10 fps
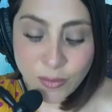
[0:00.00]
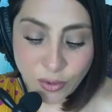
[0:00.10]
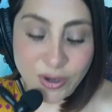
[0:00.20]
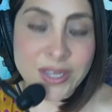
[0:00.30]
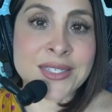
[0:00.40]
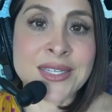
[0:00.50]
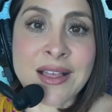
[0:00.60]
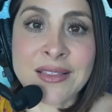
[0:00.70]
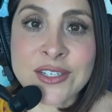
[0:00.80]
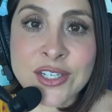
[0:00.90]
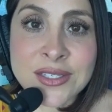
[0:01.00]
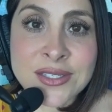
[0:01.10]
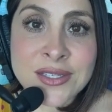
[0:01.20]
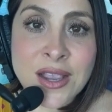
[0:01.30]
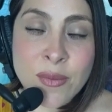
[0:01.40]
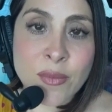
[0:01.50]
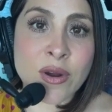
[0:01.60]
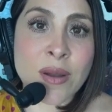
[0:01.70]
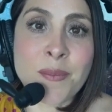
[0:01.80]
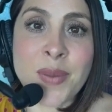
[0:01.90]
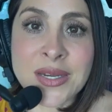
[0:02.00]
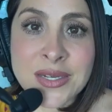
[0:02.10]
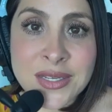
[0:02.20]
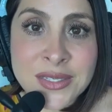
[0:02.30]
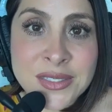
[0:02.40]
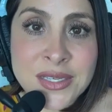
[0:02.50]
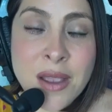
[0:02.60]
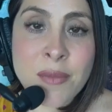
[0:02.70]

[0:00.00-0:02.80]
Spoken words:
more intelligence, more abundance,